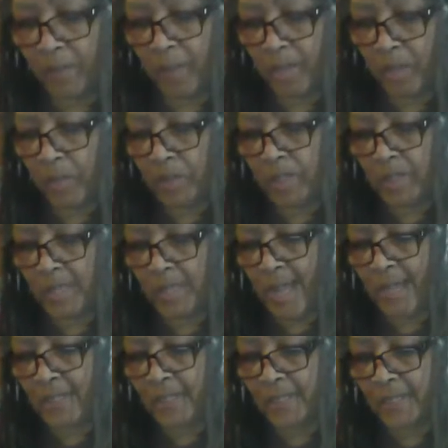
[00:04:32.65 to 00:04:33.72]
my yoga
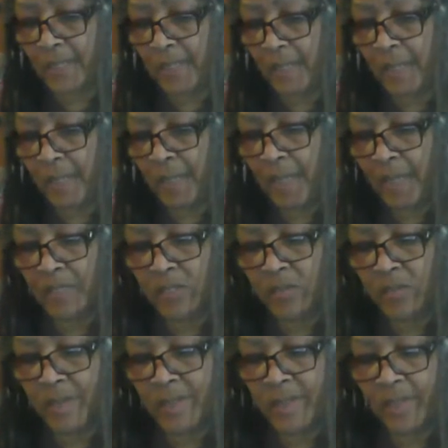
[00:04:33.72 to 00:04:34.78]
class, and it's
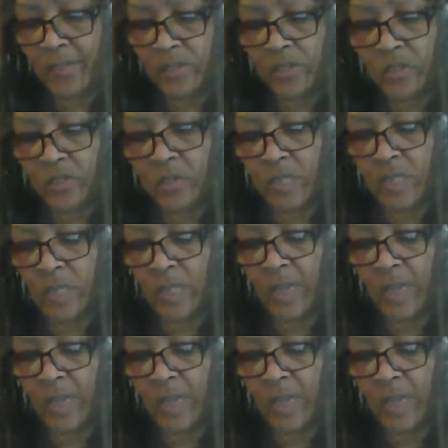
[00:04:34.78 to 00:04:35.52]
right down the street.